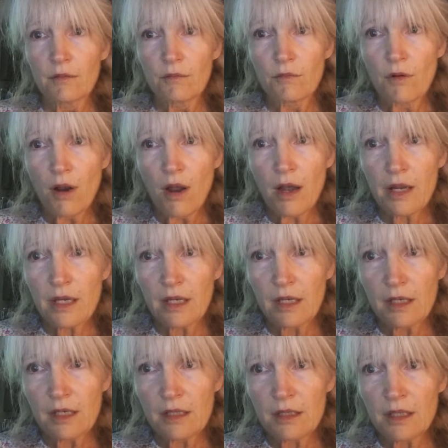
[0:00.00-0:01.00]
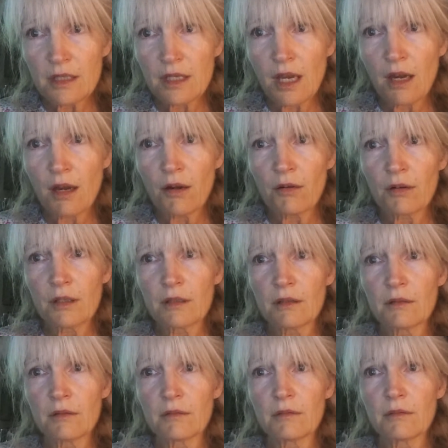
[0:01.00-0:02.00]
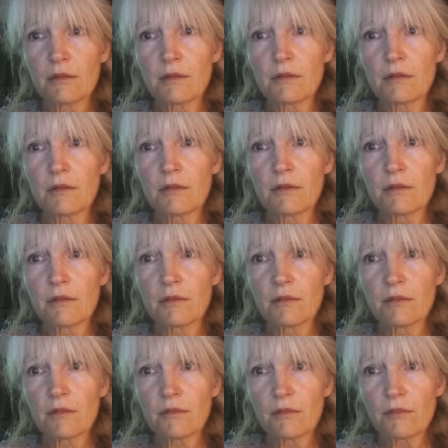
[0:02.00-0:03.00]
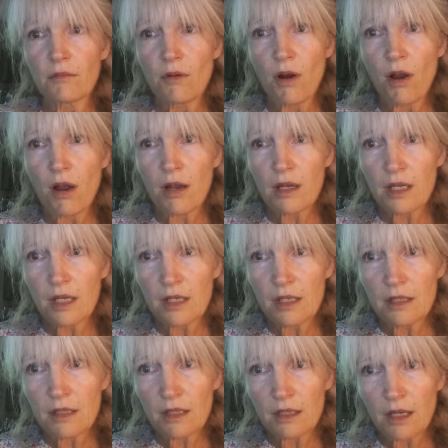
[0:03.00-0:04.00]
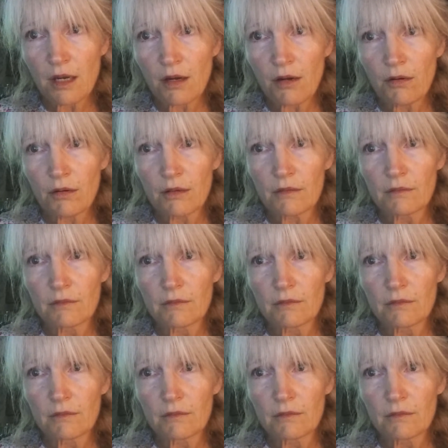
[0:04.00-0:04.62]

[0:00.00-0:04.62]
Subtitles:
rocking and staring, rocking and staring.